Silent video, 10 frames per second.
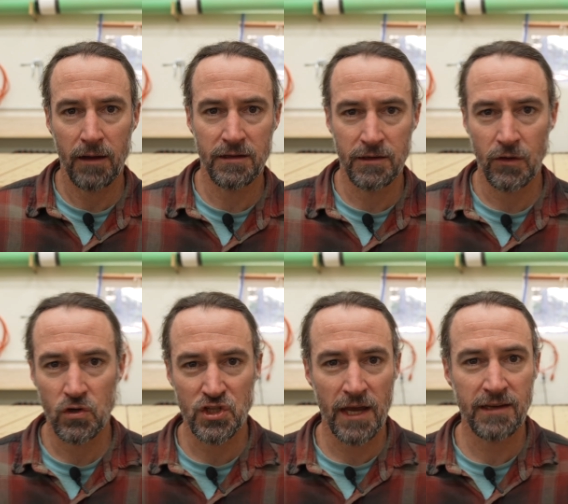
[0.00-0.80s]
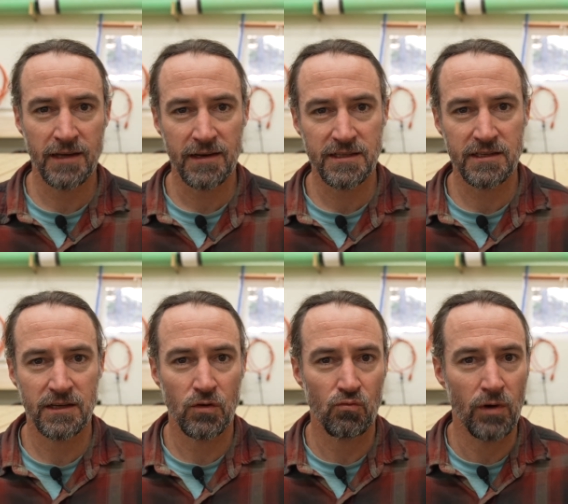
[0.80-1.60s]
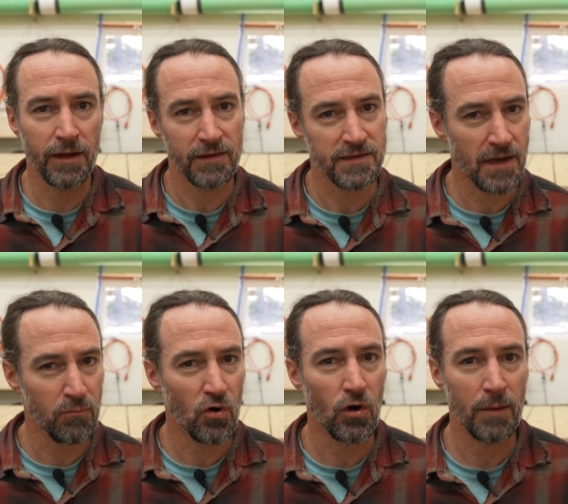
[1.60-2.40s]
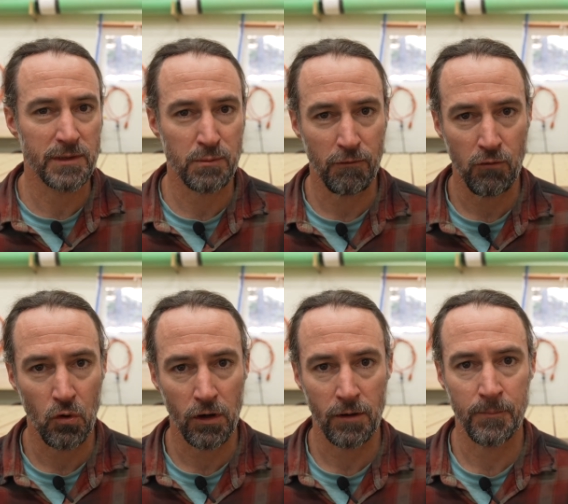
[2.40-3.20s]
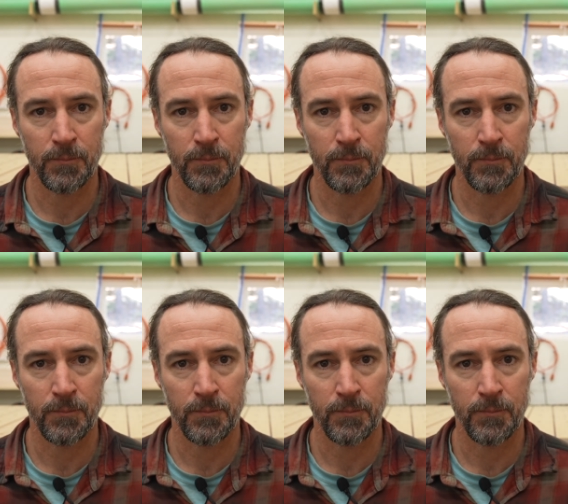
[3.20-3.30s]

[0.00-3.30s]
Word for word: did another shake test running the same program as before.